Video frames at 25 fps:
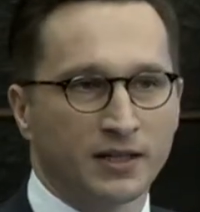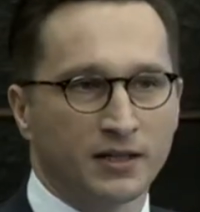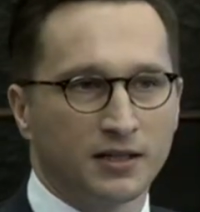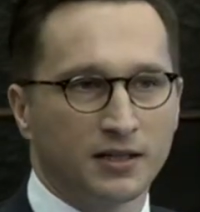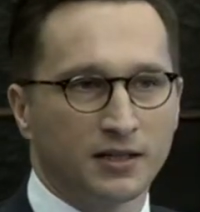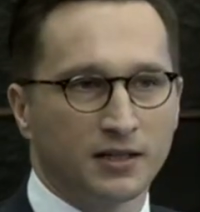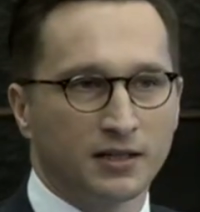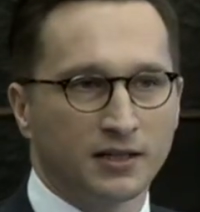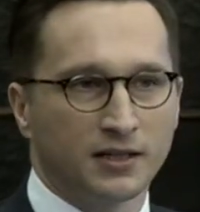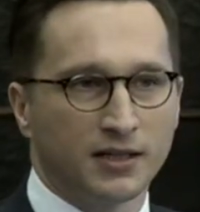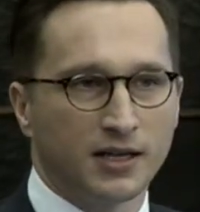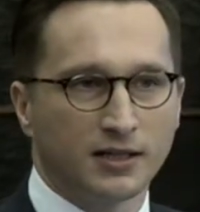
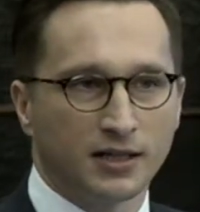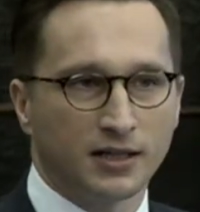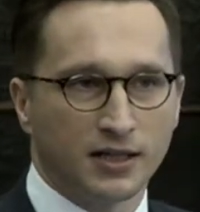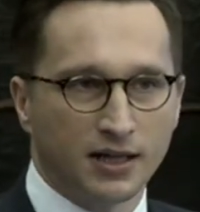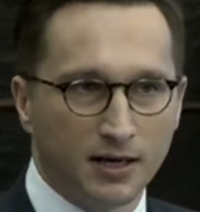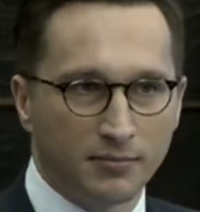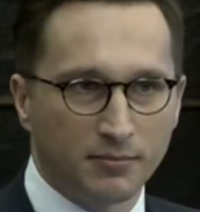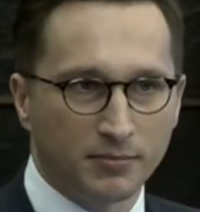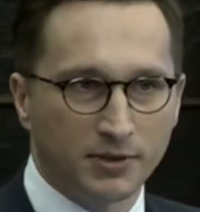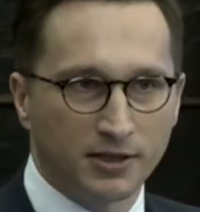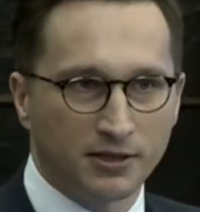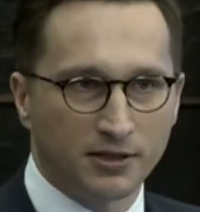In any
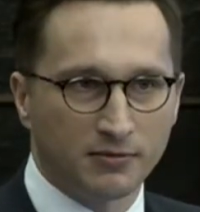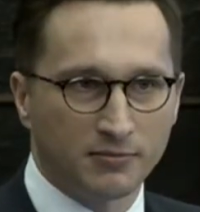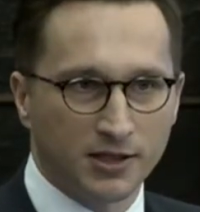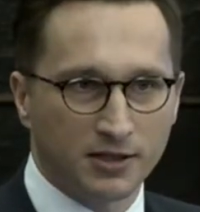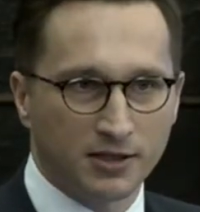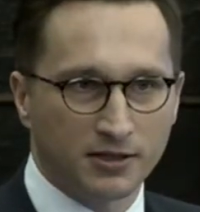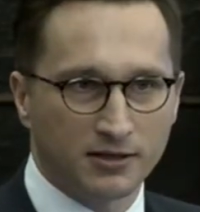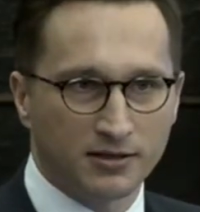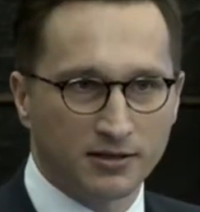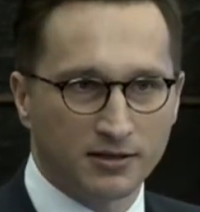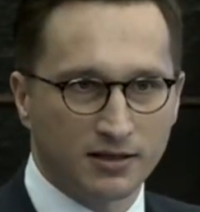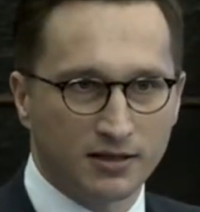capital
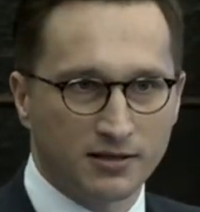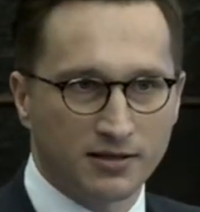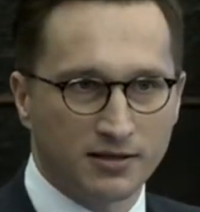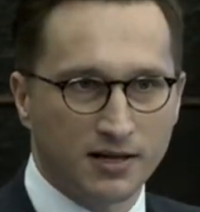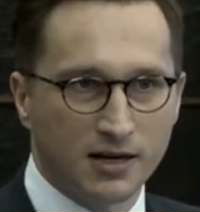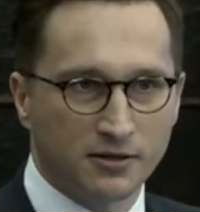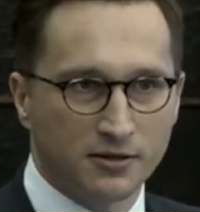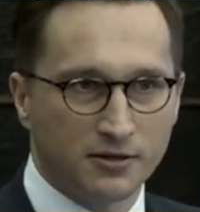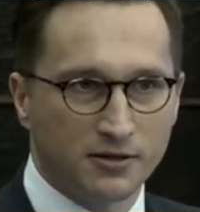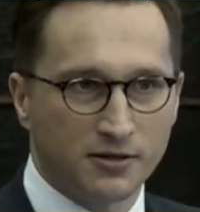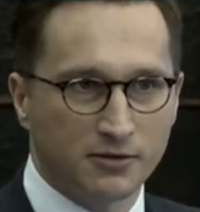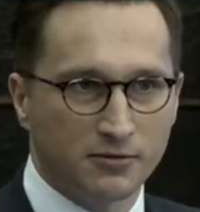markets transaction,